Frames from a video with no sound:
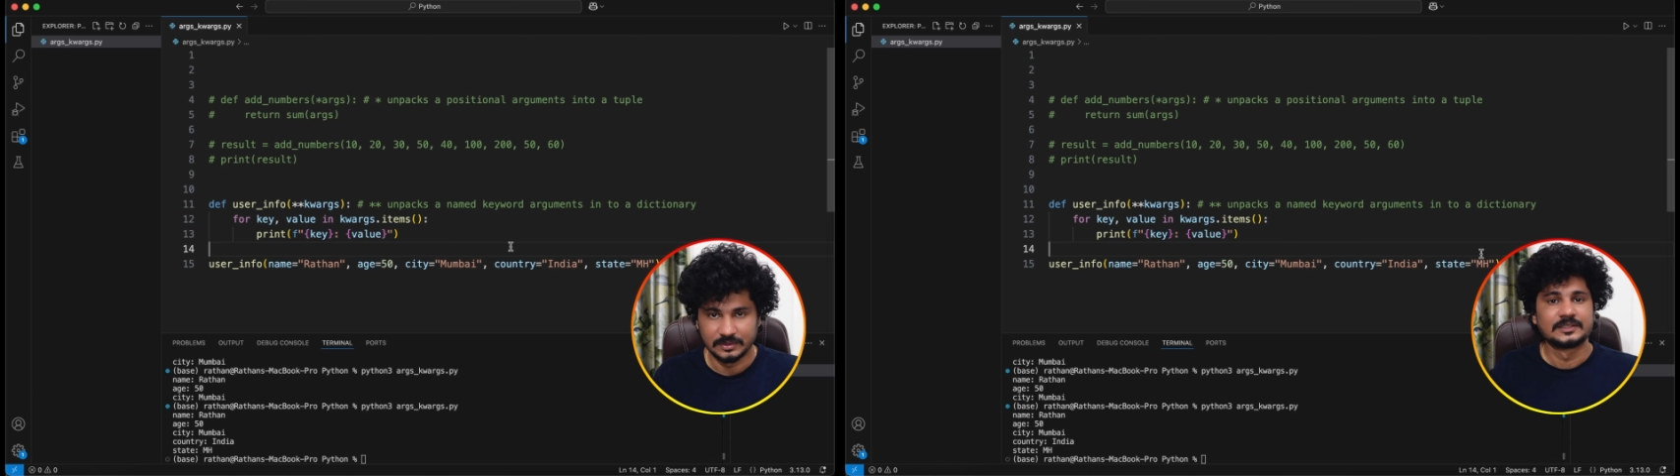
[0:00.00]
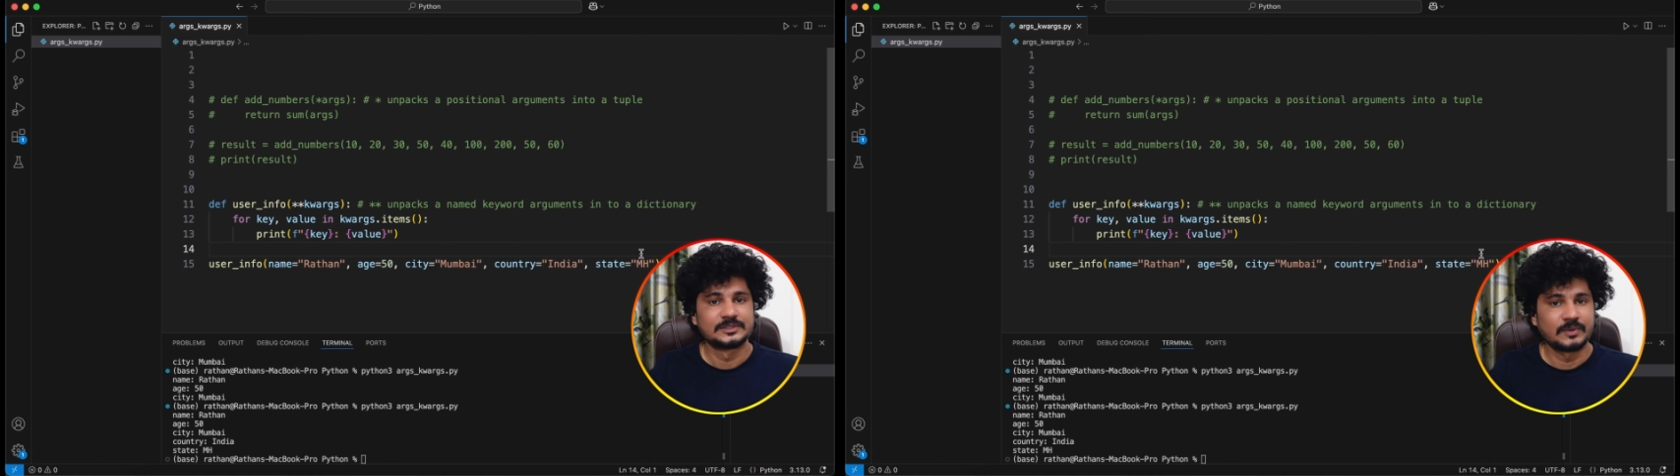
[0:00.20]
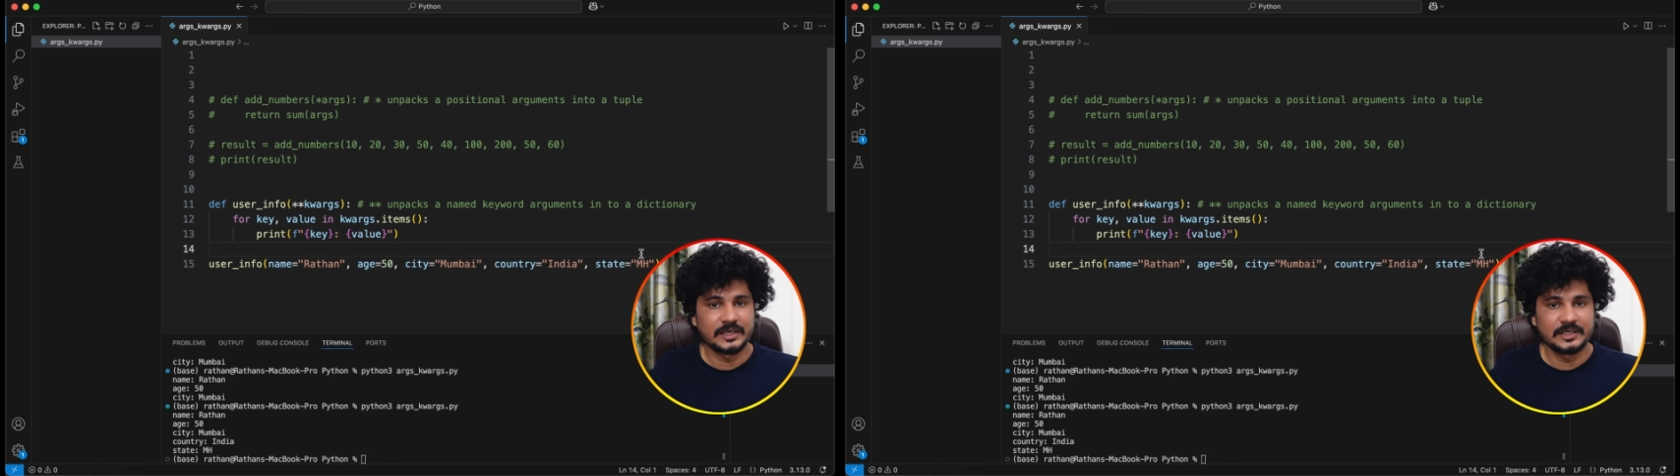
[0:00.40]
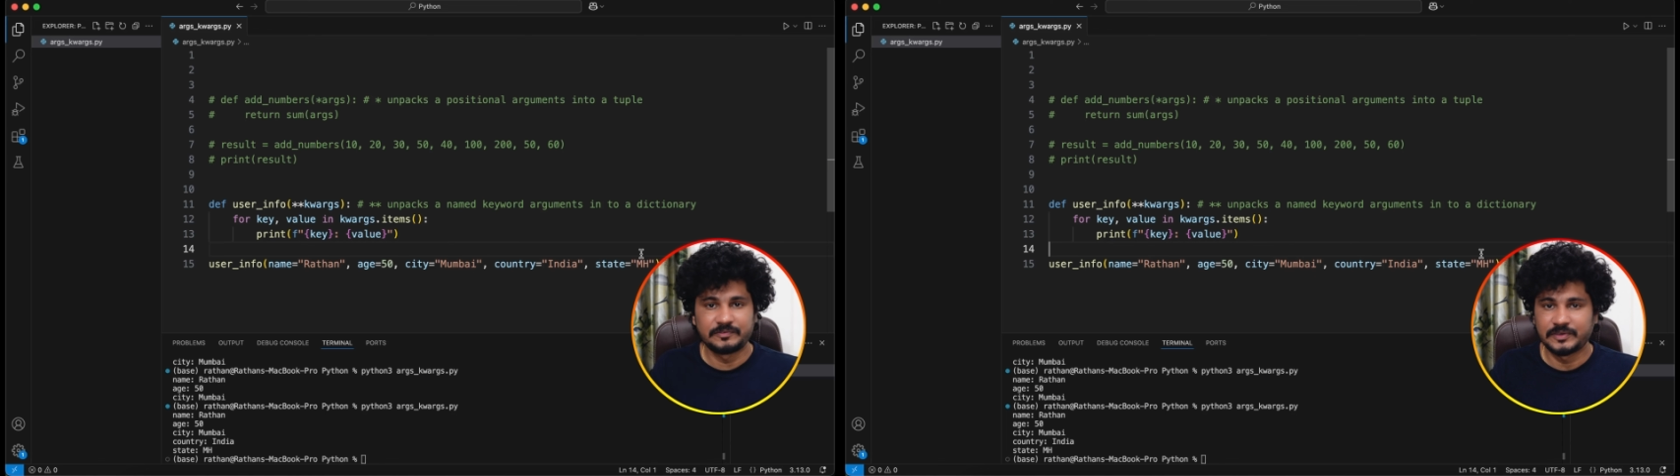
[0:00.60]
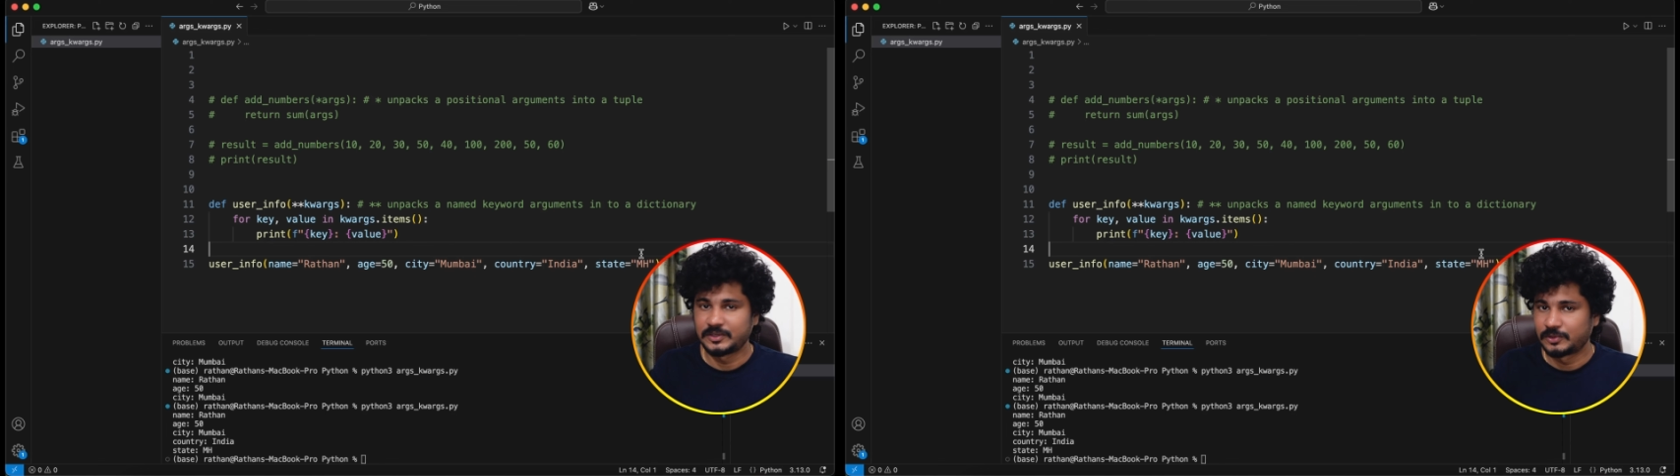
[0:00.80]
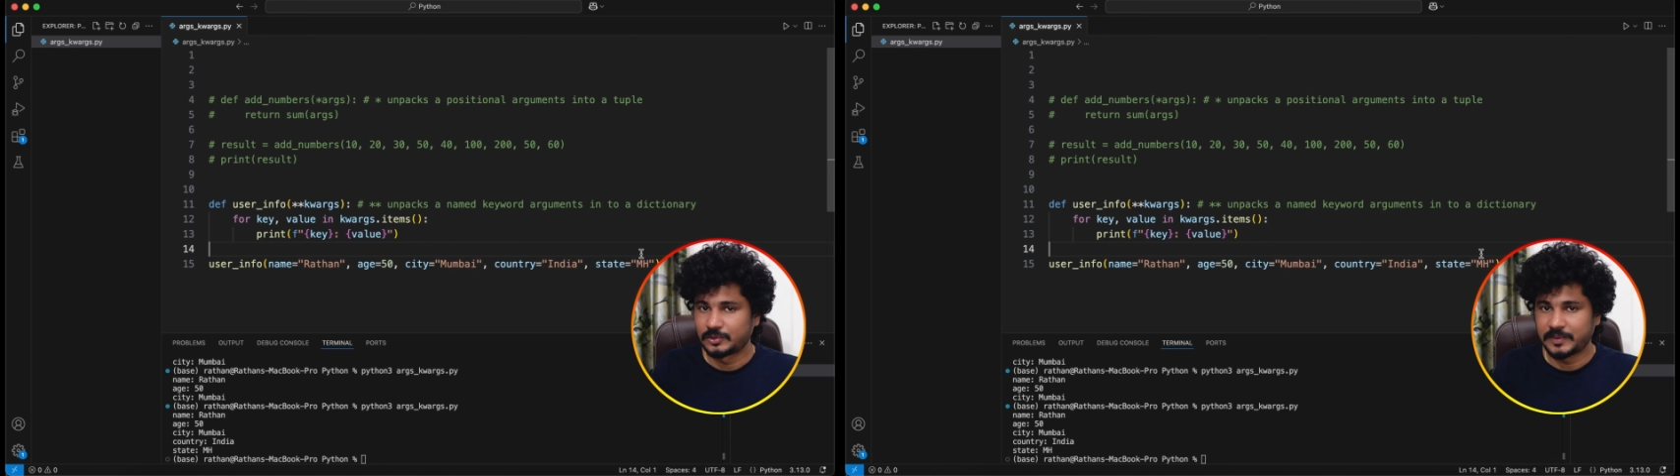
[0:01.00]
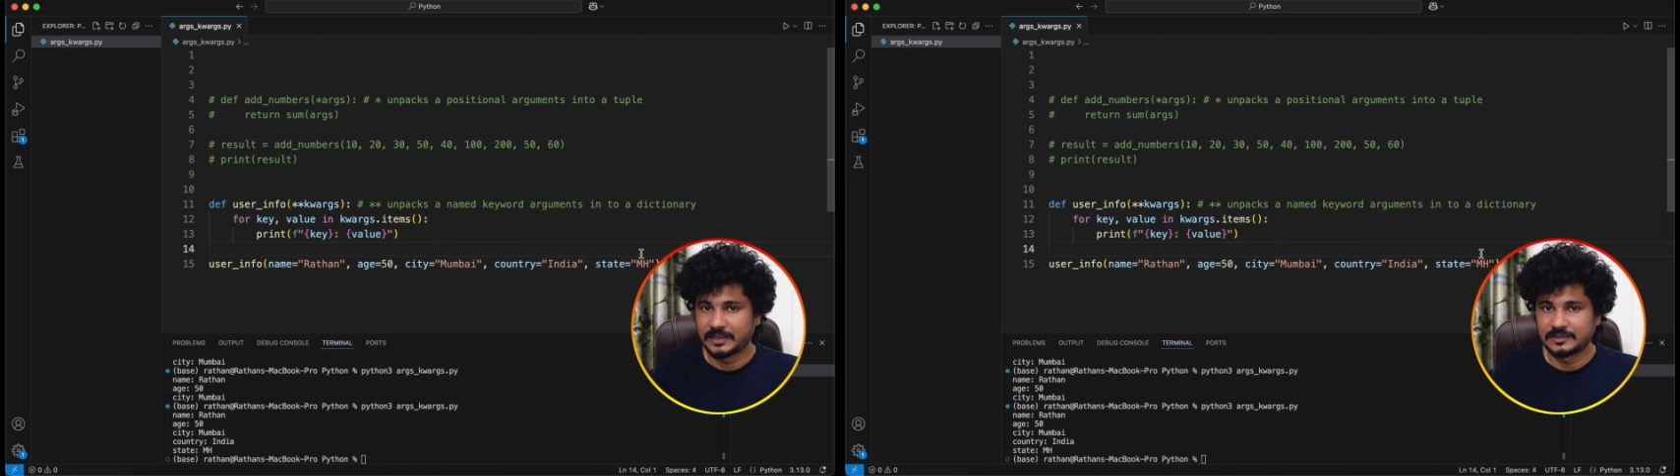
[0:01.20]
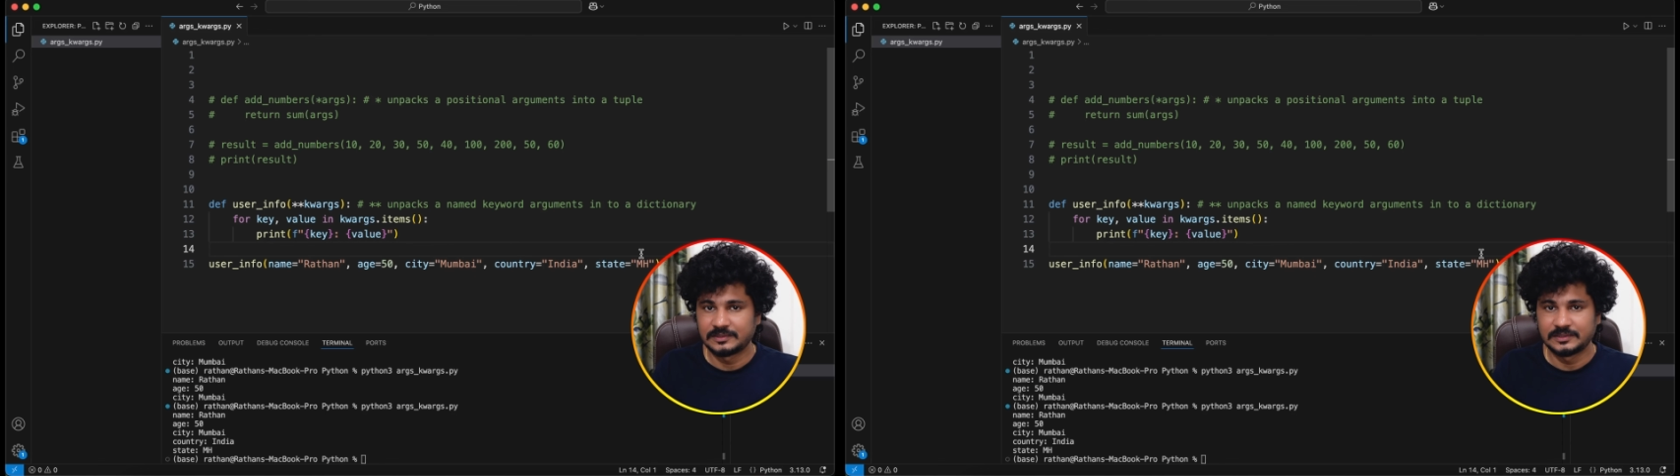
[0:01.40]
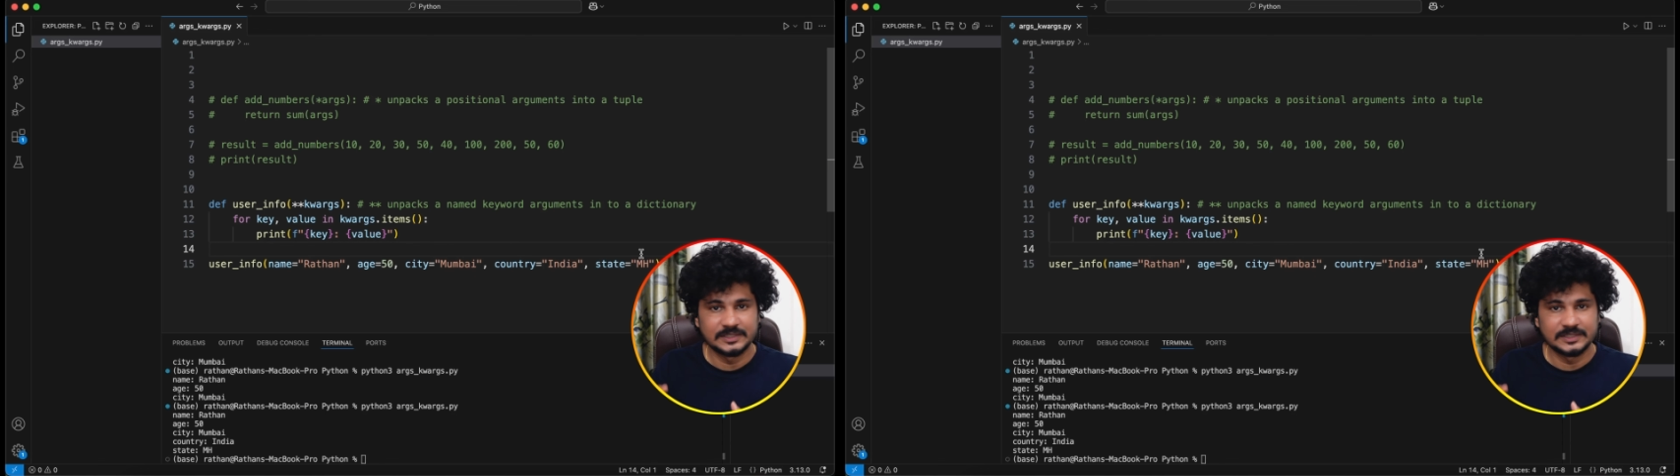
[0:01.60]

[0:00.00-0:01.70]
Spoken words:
So again, if you're new to Python,